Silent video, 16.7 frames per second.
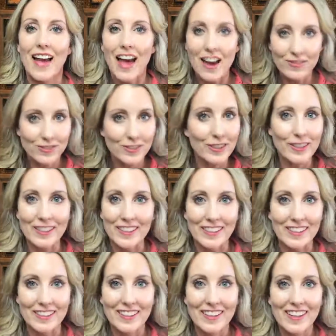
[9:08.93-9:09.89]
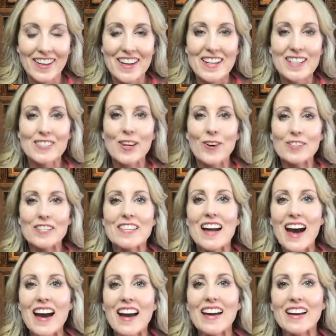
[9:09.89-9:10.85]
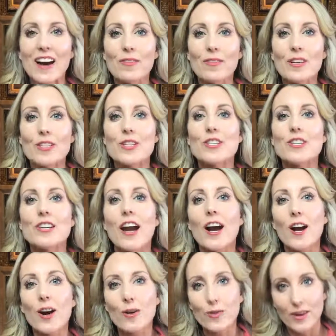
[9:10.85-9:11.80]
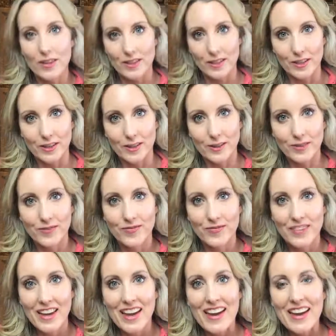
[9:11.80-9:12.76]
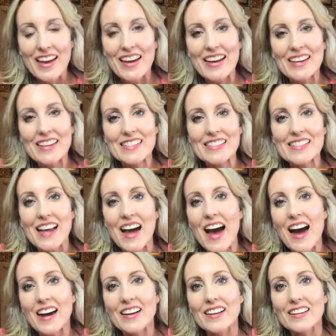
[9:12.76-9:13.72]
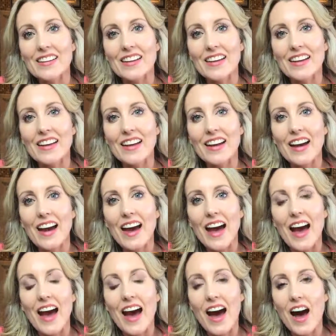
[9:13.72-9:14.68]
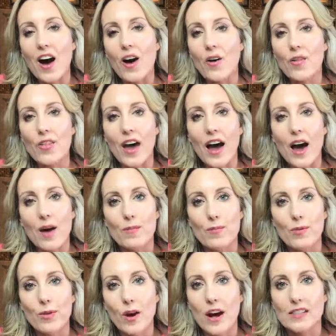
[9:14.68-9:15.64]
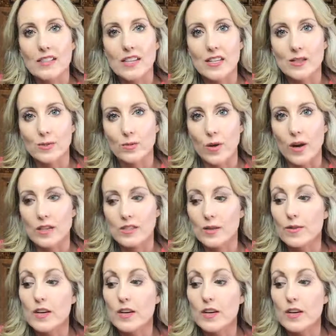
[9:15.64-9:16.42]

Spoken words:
Every year. So tonight, I want to share with you exactly how that process works.